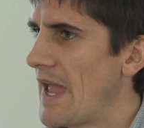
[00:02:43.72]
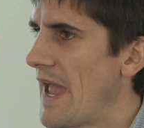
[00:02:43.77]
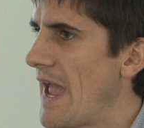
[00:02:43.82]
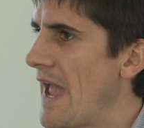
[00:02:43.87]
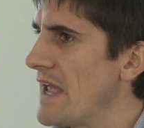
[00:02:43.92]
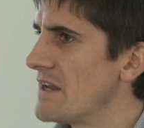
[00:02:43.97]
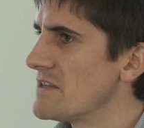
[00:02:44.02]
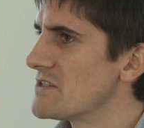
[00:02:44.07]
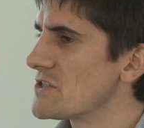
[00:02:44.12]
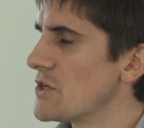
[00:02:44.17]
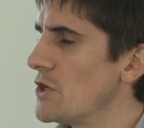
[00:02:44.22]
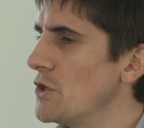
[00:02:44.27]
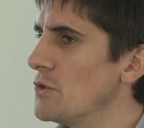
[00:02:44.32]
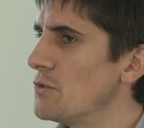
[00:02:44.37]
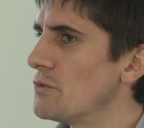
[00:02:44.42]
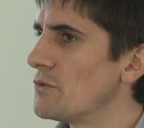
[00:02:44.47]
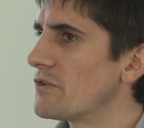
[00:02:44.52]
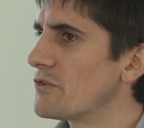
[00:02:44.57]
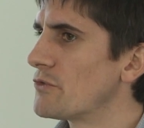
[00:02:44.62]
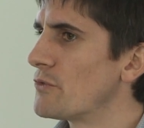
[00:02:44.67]
And
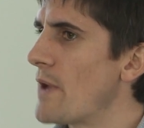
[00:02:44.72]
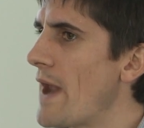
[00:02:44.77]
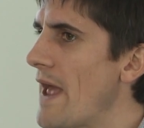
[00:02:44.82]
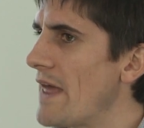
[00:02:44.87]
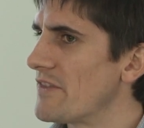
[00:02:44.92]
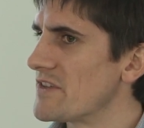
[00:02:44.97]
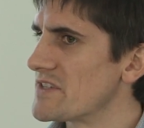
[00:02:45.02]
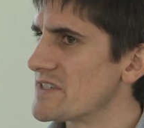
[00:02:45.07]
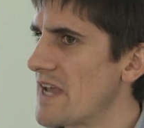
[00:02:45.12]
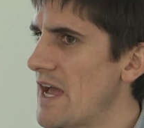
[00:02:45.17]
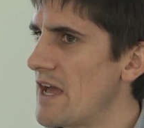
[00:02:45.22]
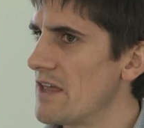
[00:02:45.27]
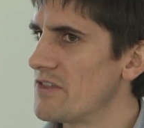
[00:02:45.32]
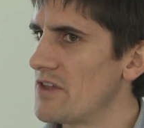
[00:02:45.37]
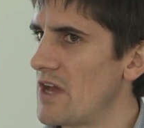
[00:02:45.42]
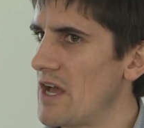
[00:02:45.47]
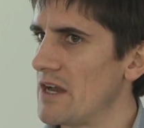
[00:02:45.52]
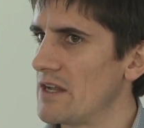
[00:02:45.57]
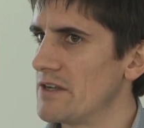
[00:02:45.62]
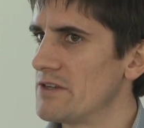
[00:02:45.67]
so throughout the
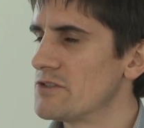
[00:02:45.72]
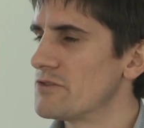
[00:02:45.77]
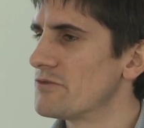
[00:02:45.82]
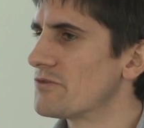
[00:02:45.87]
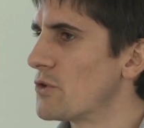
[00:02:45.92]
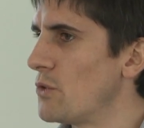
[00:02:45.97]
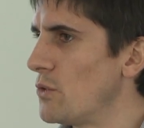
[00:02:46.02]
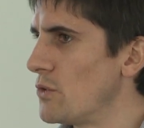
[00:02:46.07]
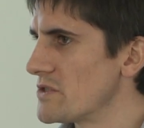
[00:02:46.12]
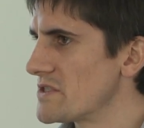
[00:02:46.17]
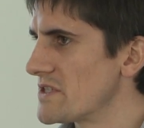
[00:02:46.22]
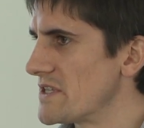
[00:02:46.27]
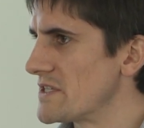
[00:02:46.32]
South Island, of course,